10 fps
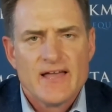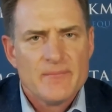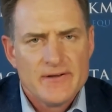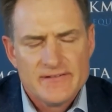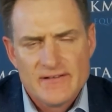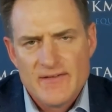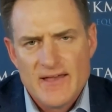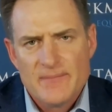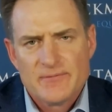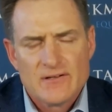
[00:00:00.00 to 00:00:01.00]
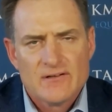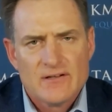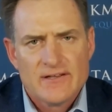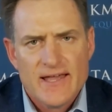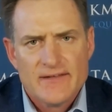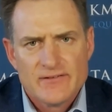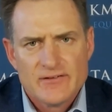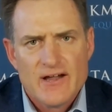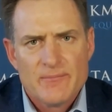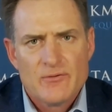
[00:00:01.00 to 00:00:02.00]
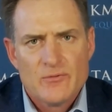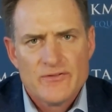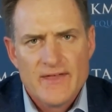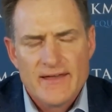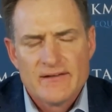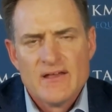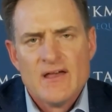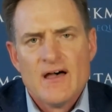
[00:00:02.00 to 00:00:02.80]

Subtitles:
and companies have absolutely had to grapple with that.